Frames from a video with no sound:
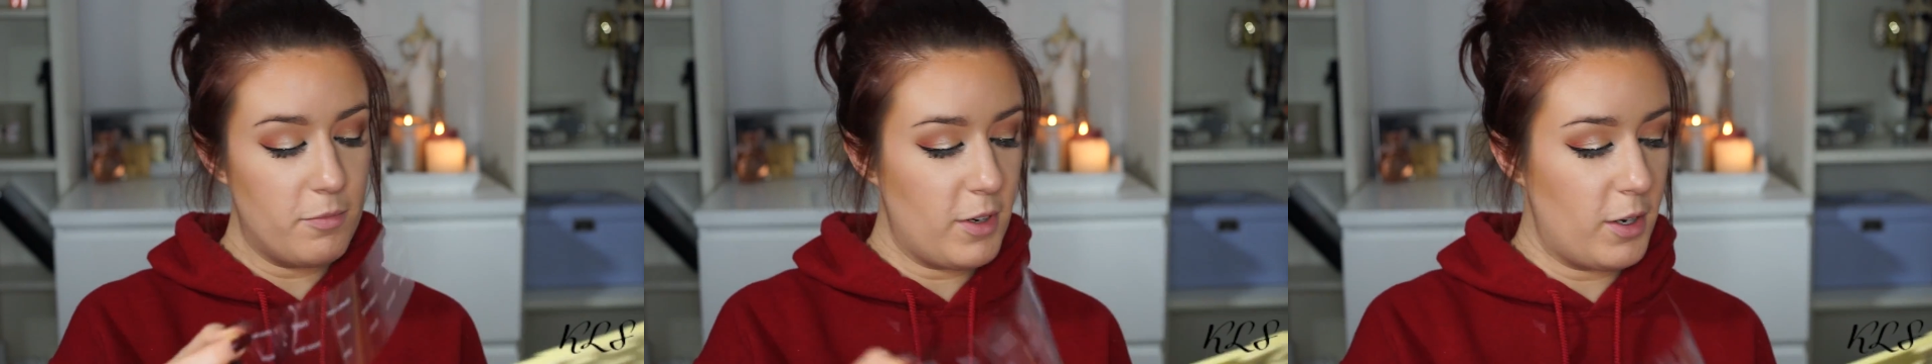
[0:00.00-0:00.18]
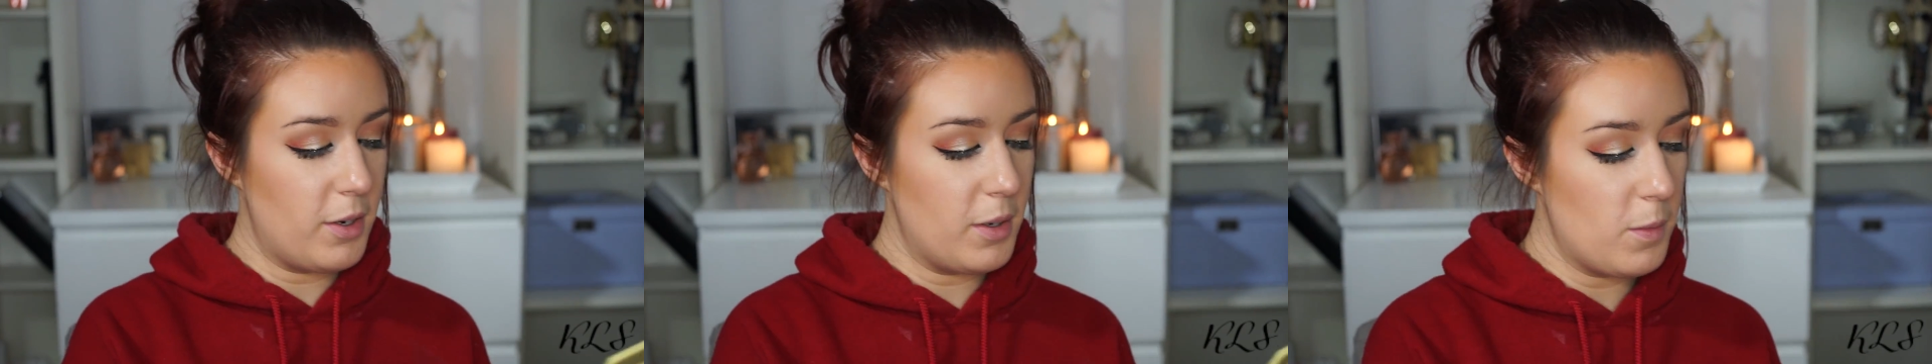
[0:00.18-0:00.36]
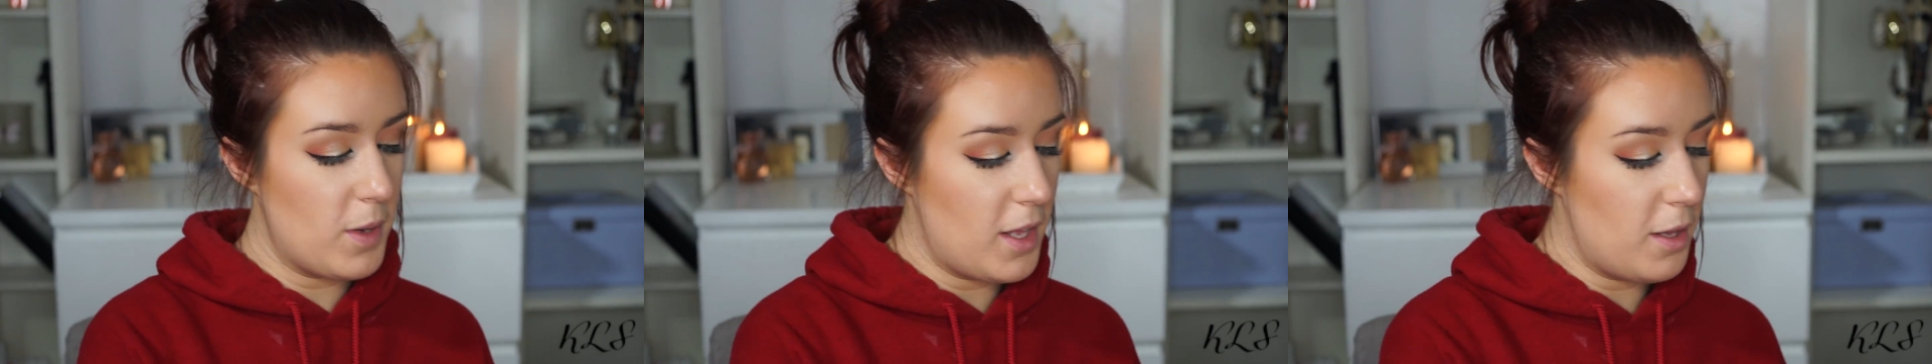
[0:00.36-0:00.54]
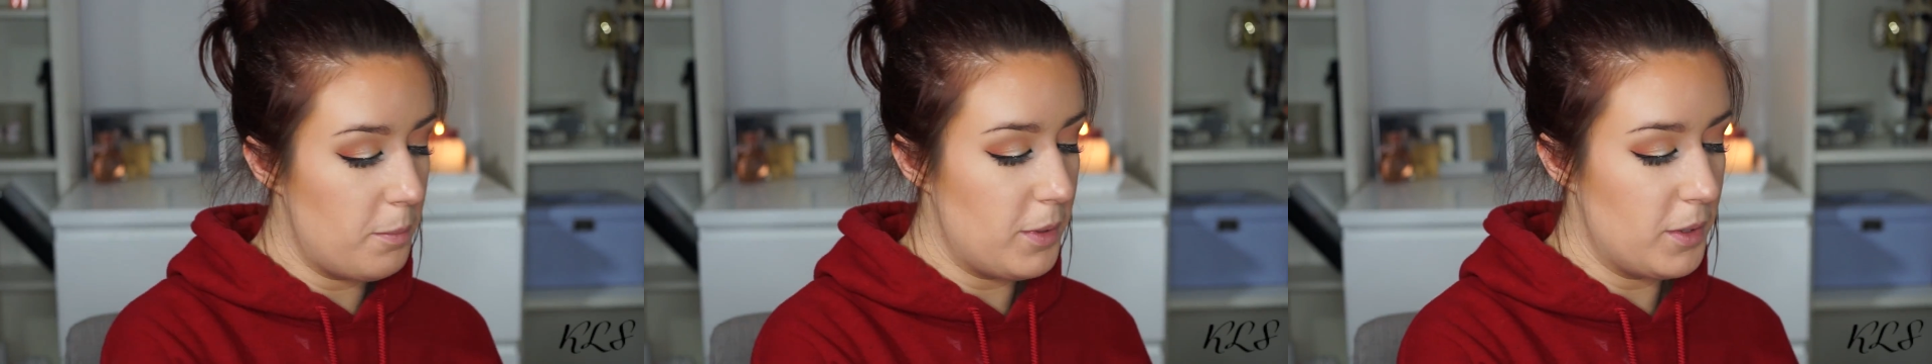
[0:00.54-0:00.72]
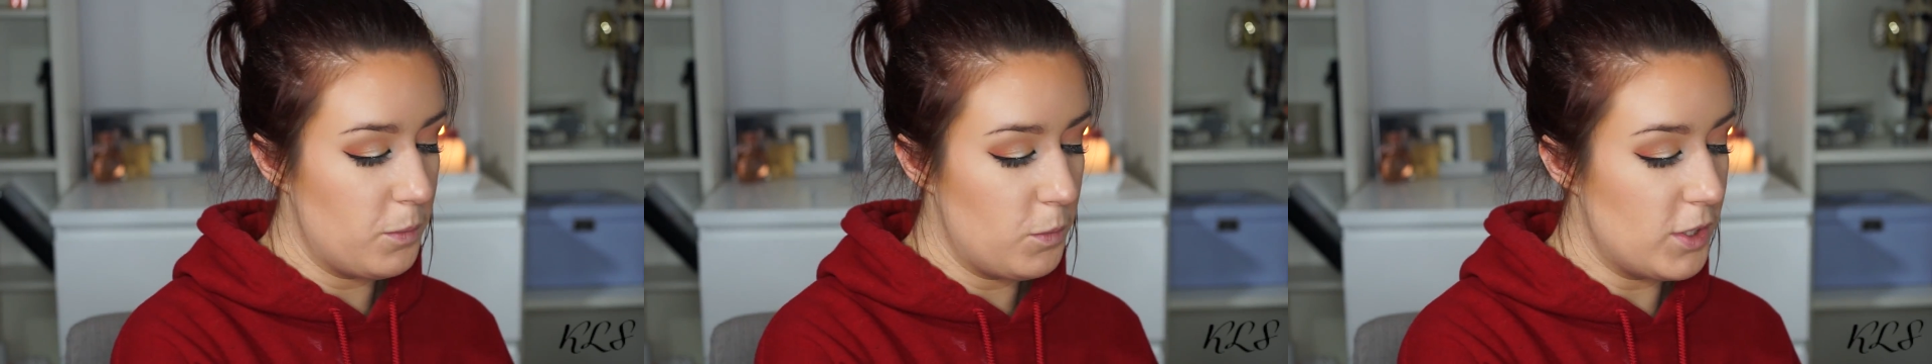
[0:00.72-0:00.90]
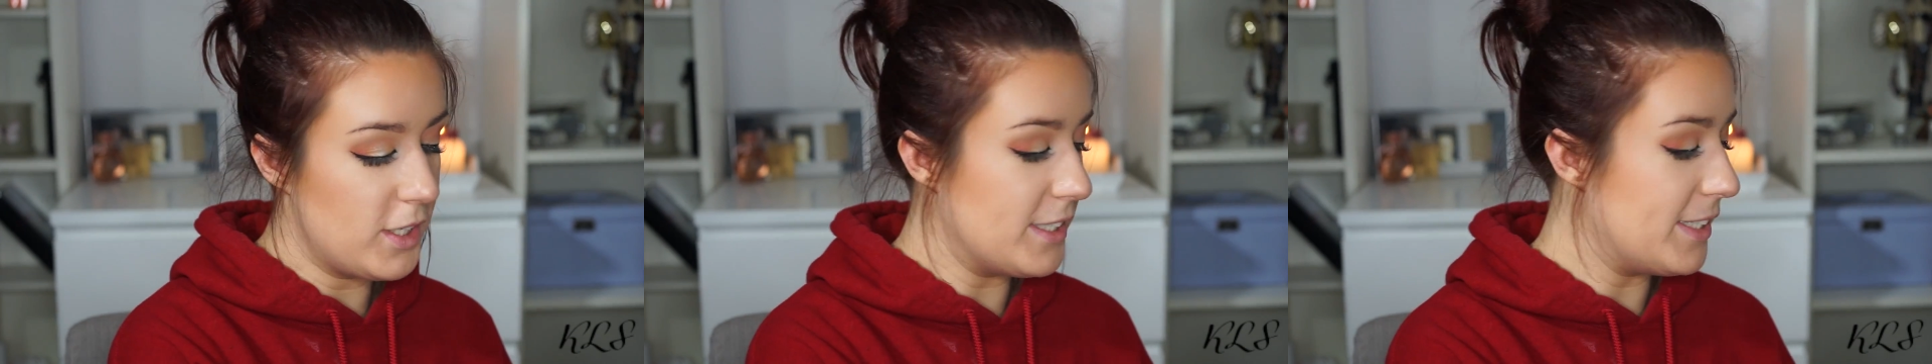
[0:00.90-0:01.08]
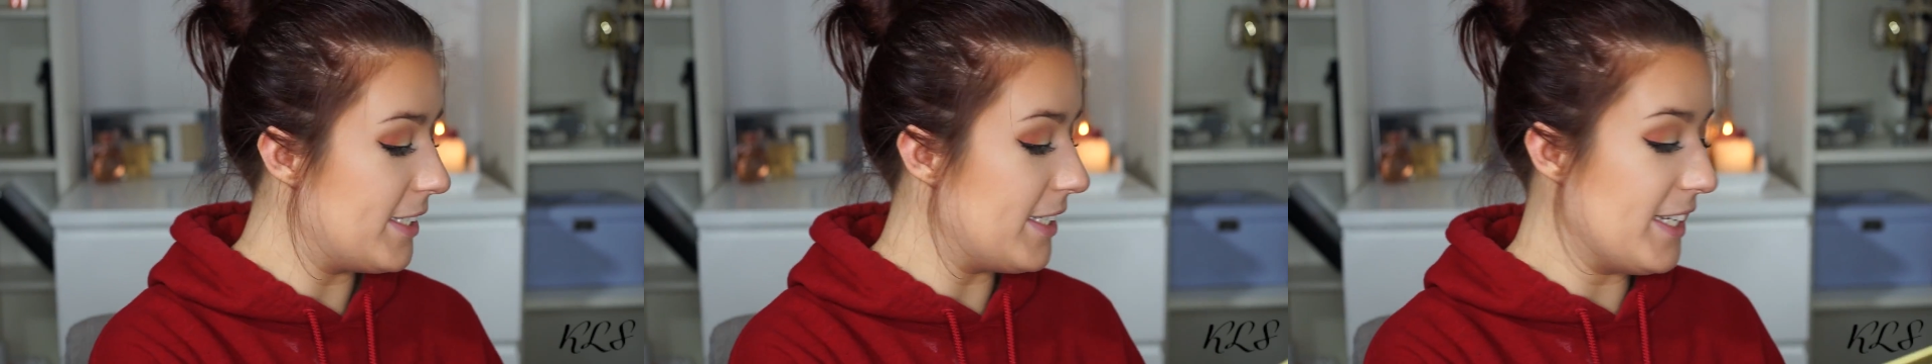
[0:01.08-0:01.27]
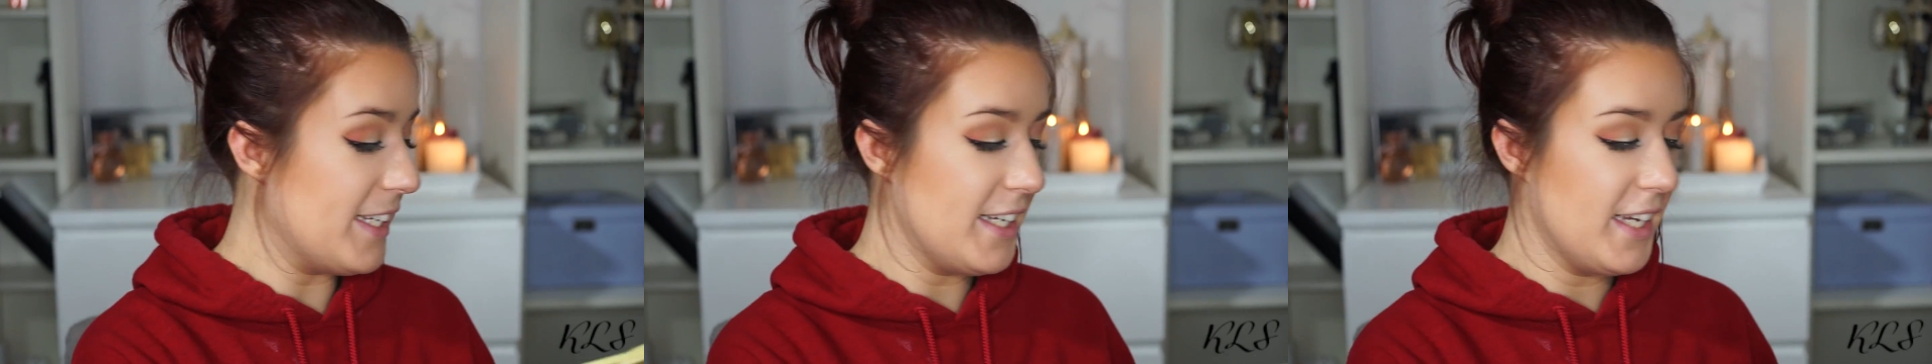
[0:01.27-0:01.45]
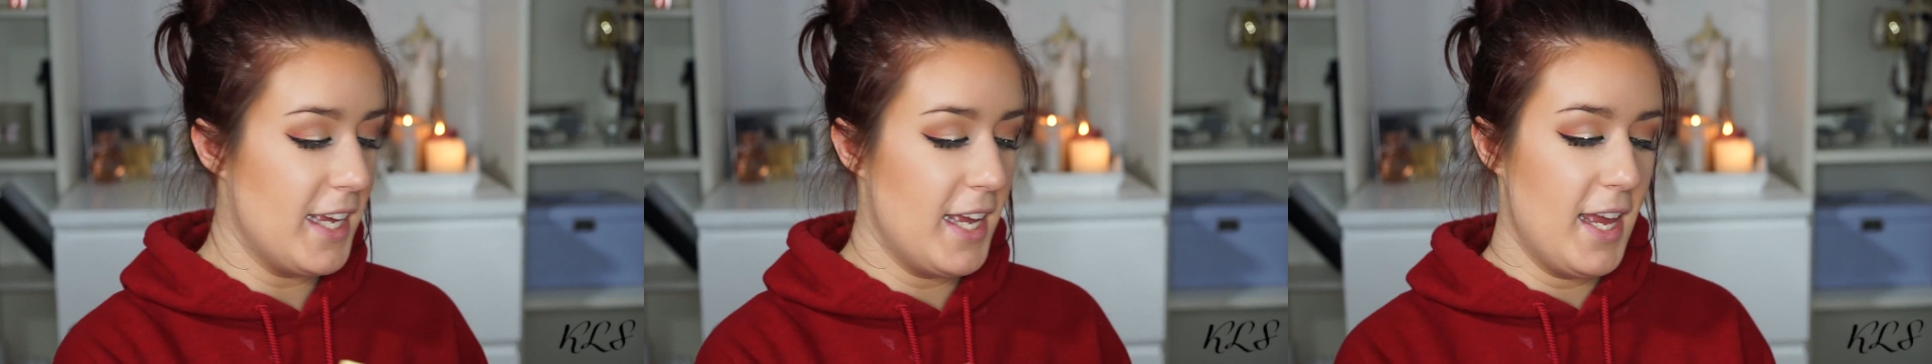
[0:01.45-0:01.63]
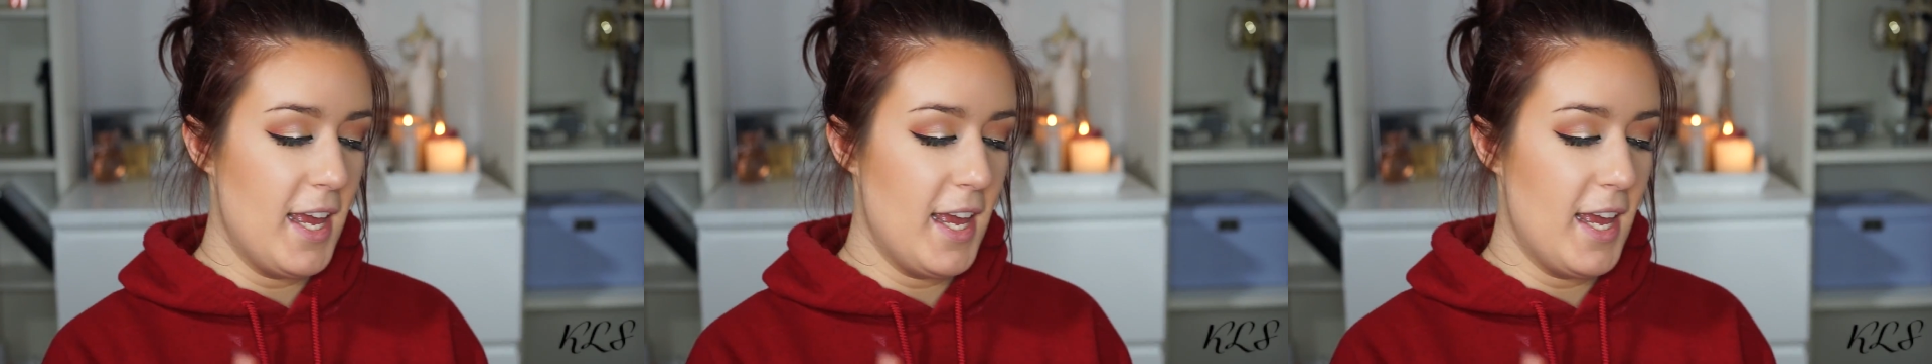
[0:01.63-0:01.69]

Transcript: very well, but we'll see.